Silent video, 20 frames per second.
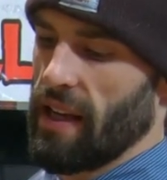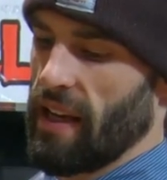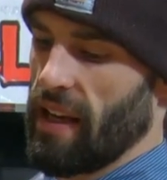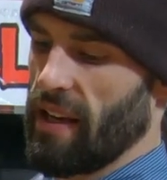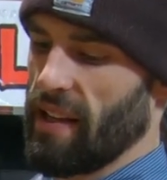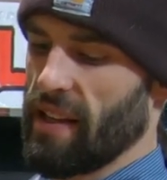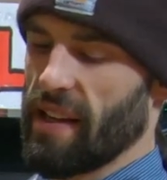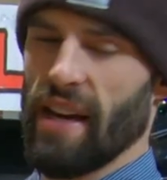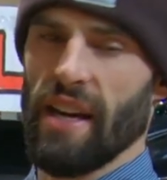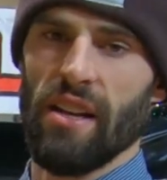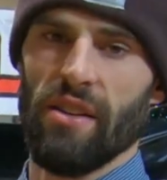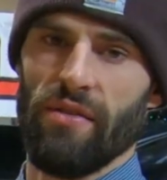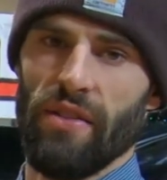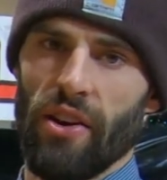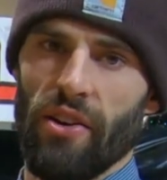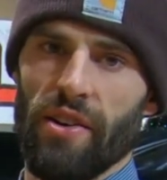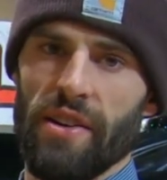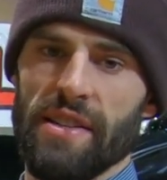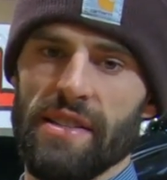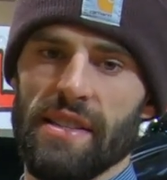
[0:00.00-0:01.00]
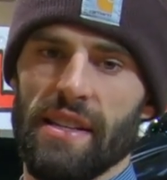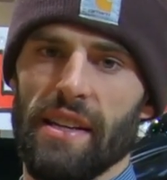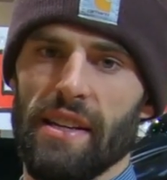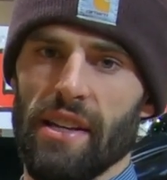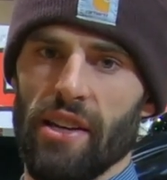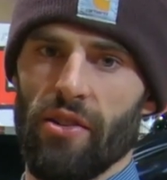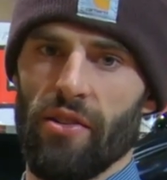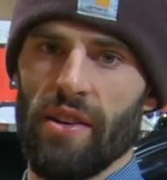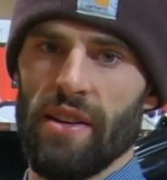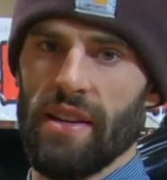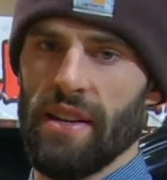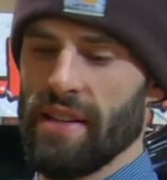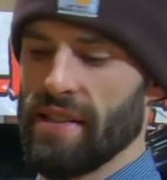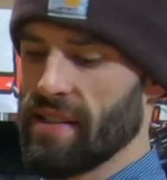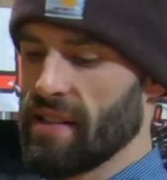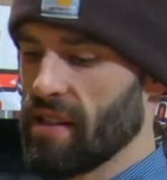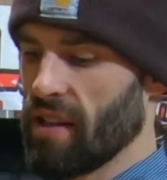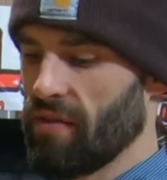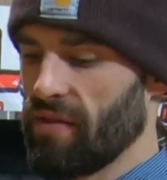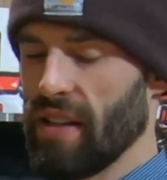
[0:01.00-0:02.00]
It kind of varies in
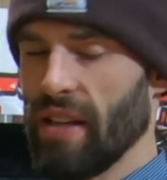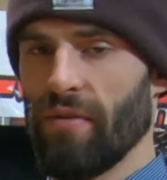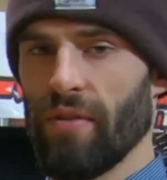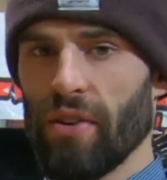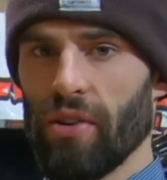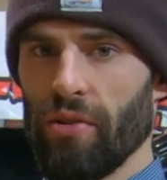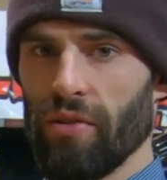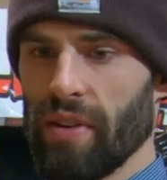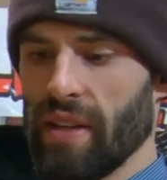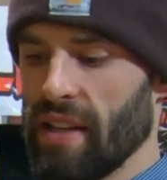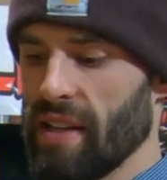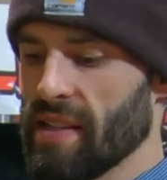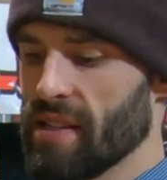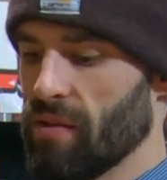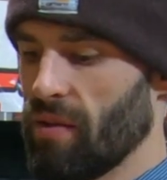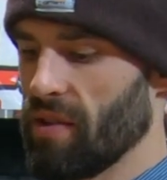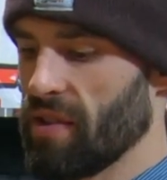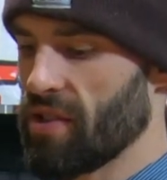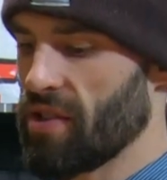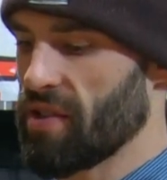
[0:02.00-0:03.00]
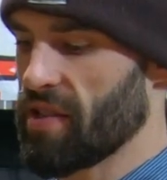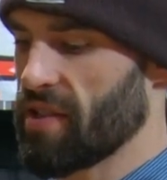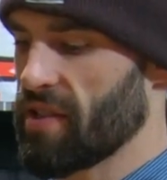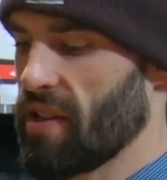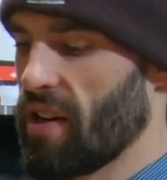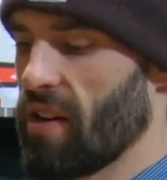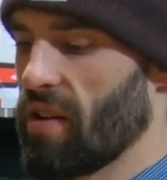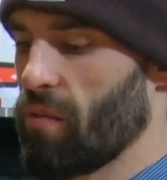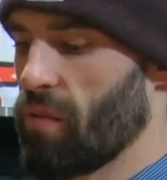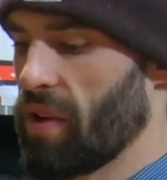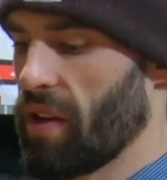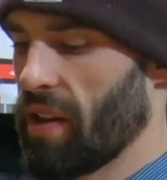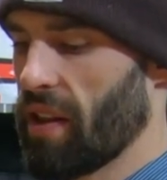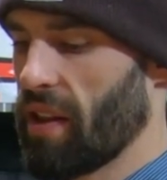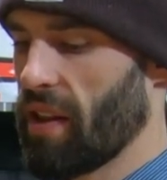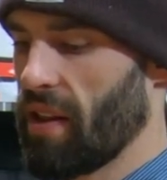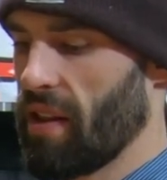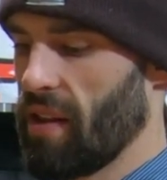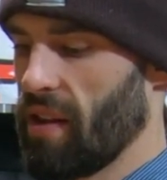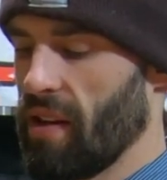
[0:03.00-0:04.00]
degrees of difficulty, so I'll just start
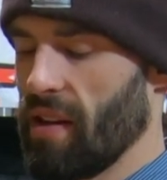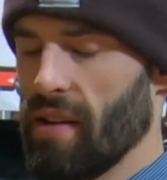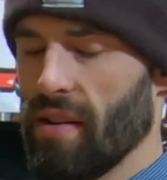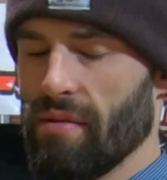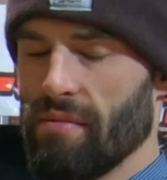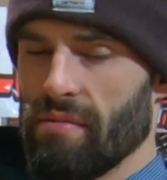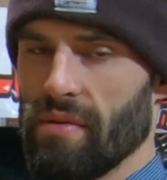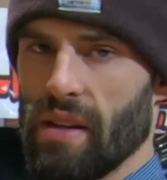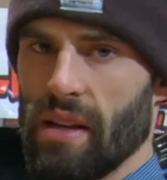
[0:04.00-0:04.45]
with the